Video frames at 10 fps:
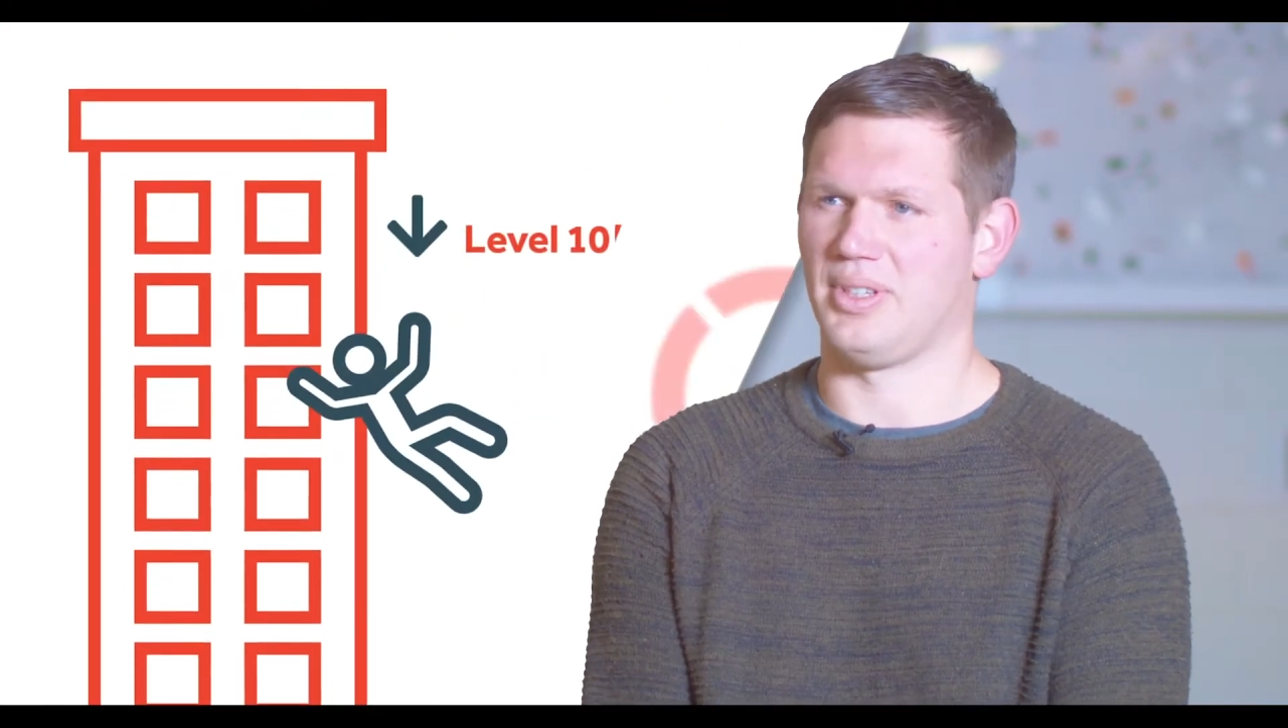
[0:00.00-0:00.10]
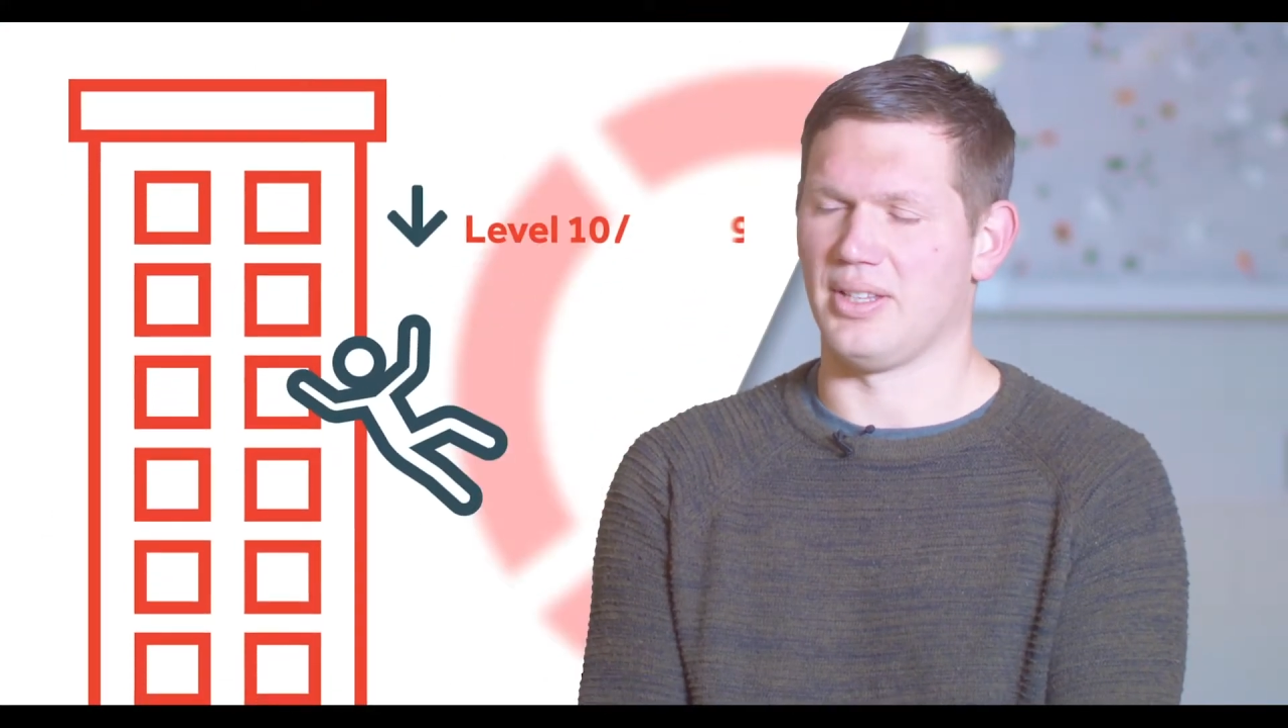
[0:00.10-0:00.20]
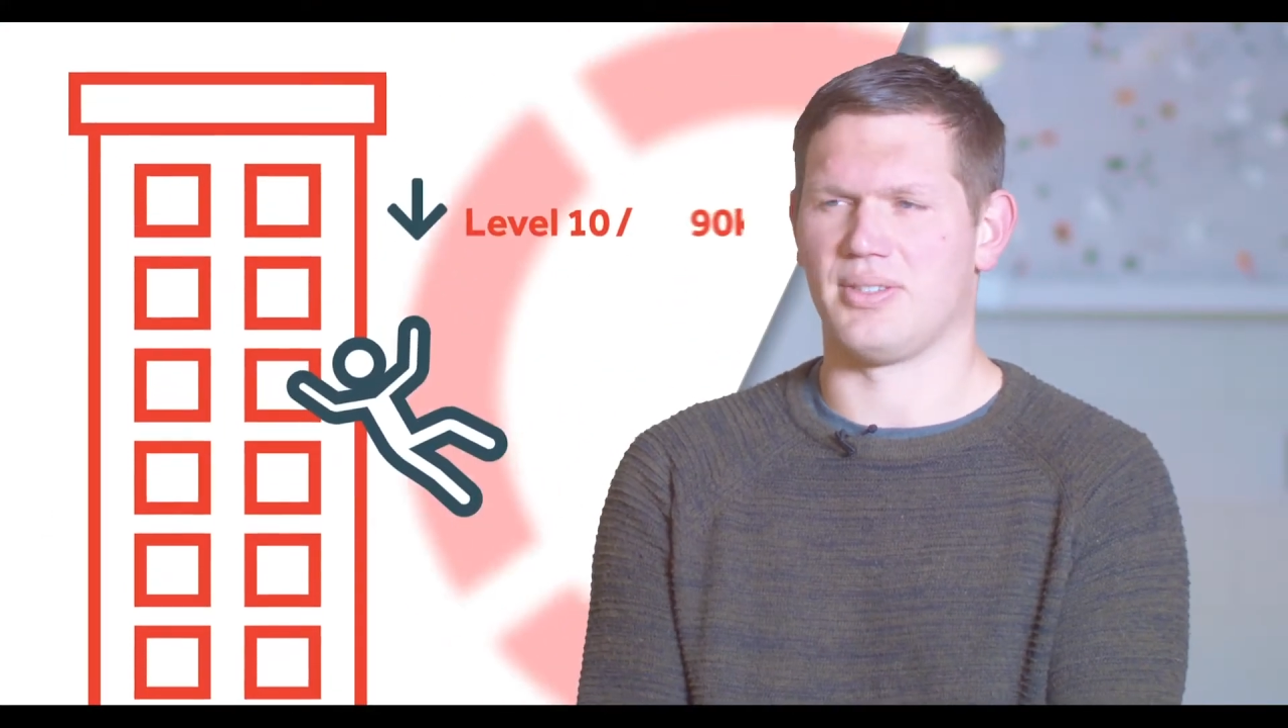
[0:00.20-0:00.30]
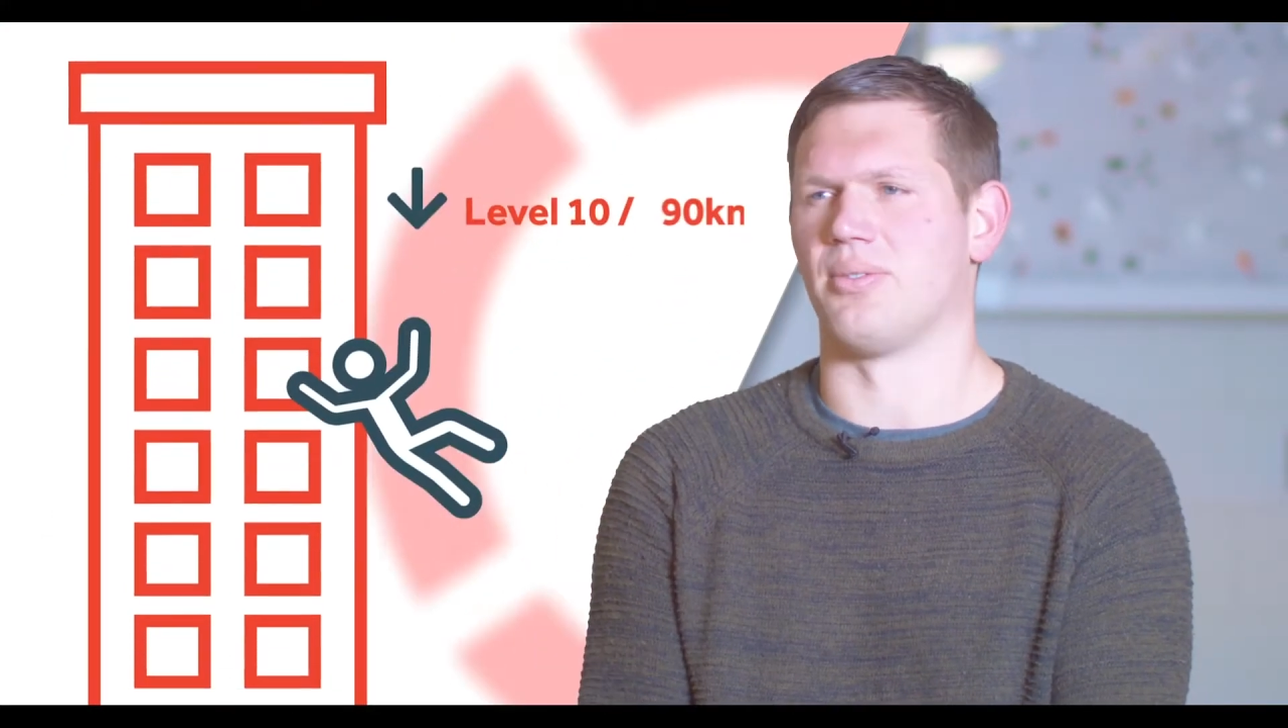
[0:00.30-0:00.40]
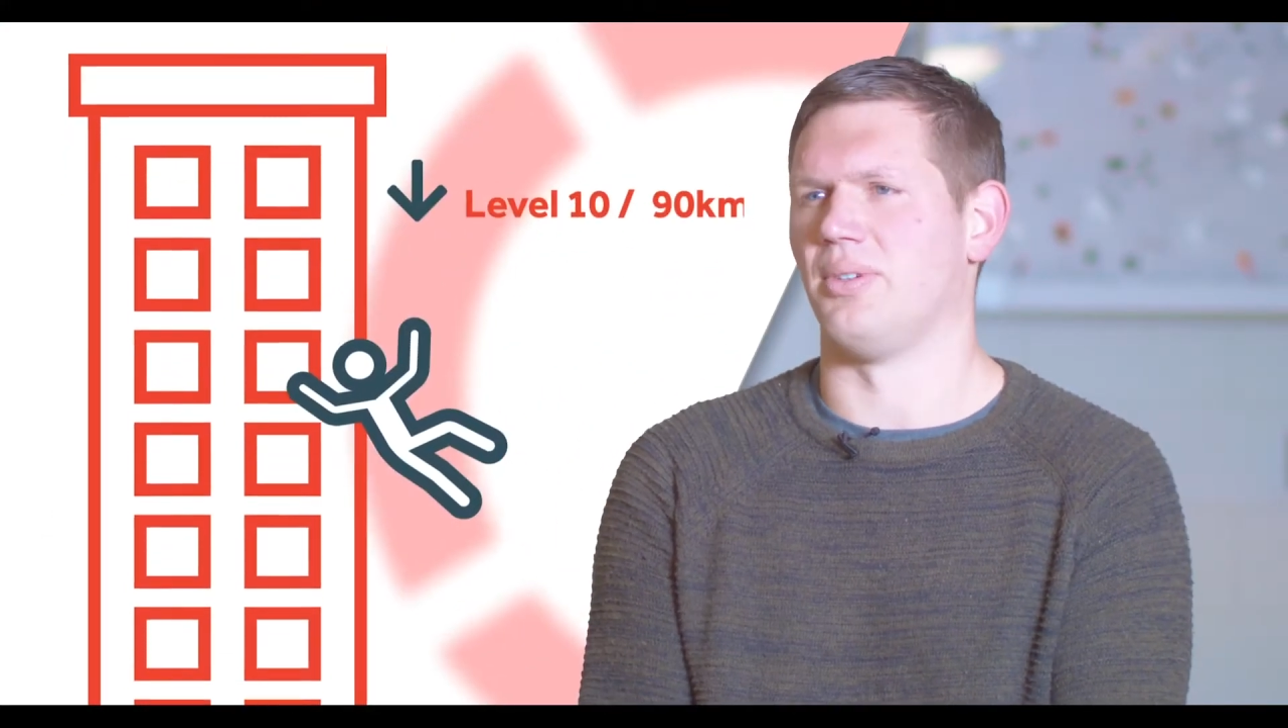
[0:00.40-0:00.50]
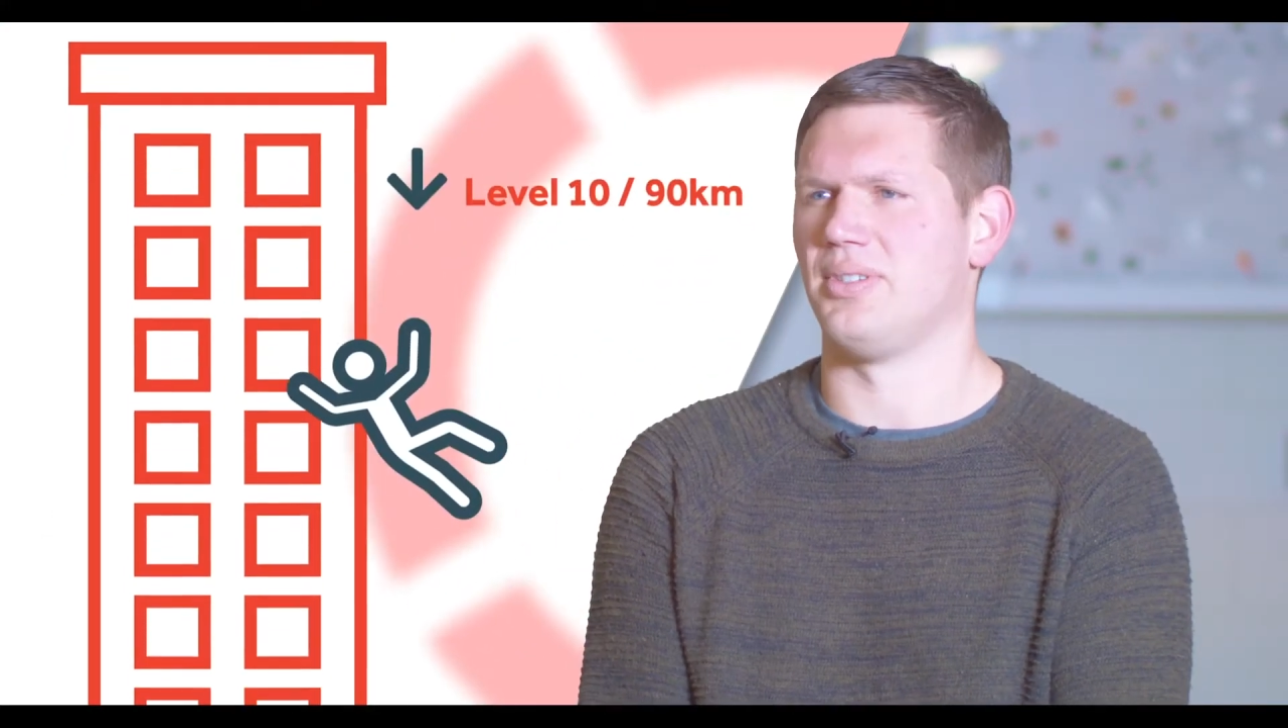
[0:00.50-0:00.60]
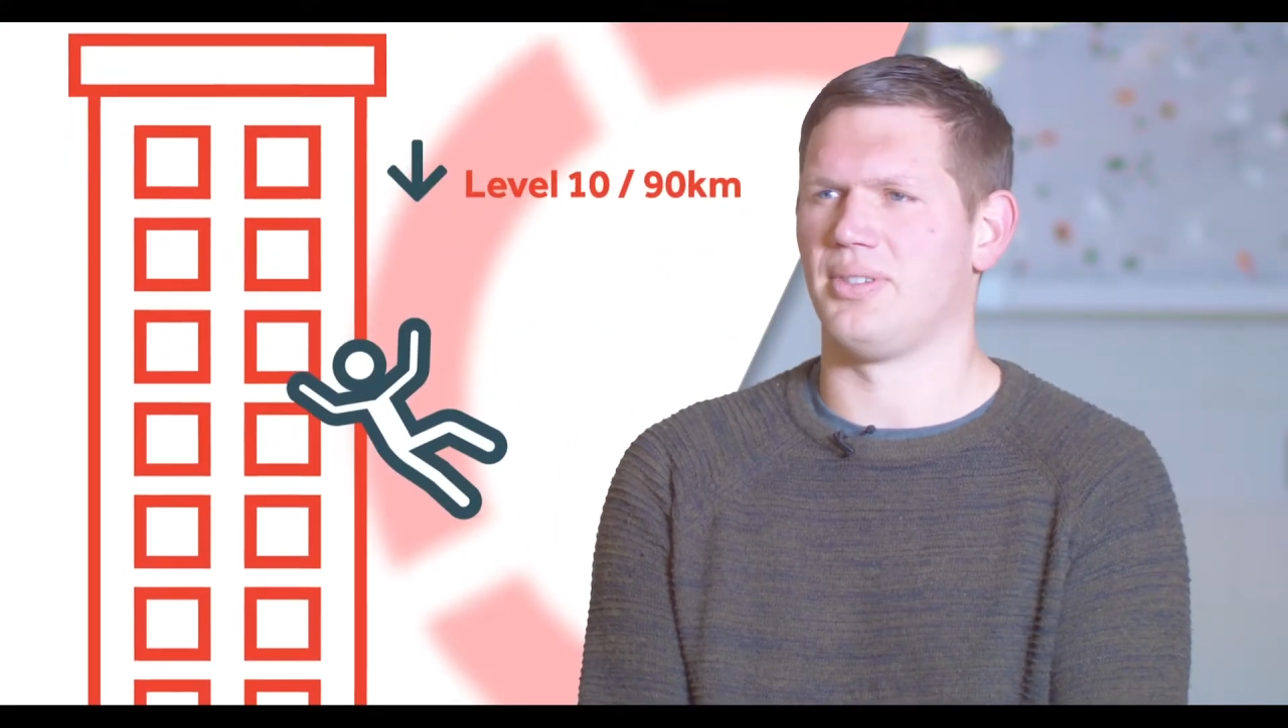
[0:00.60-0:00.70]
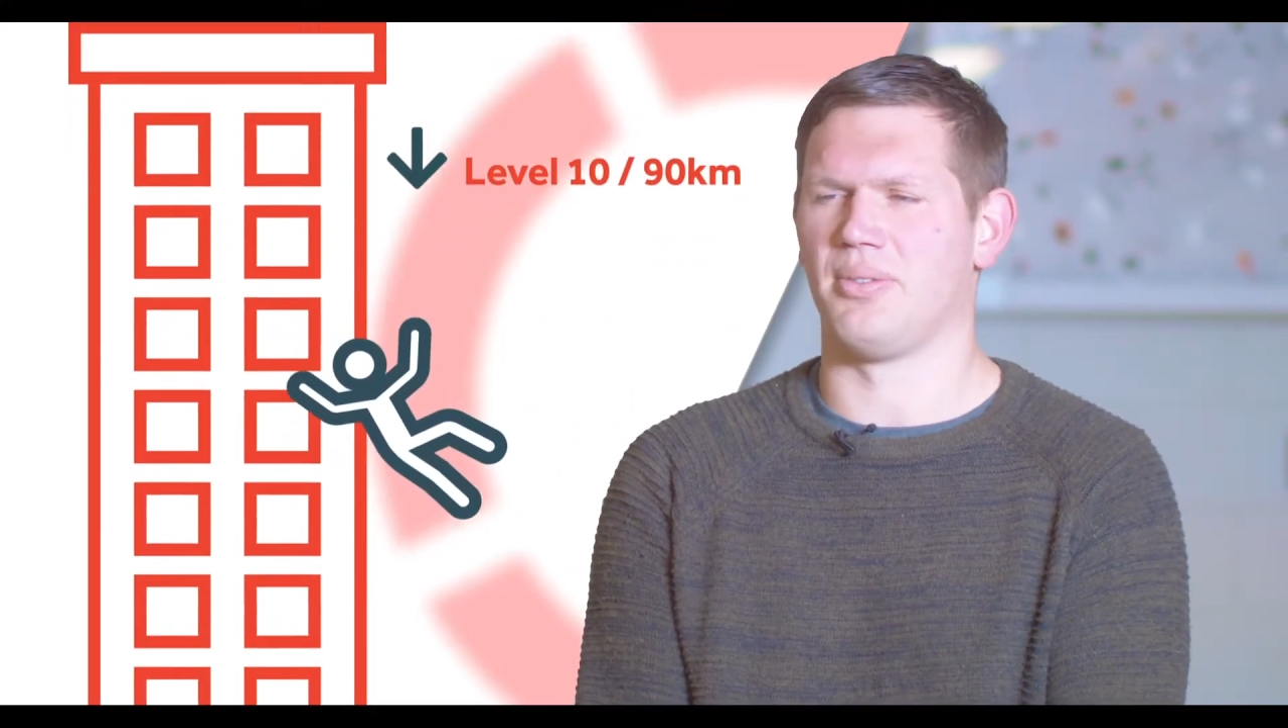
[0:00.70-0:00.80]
10 stories,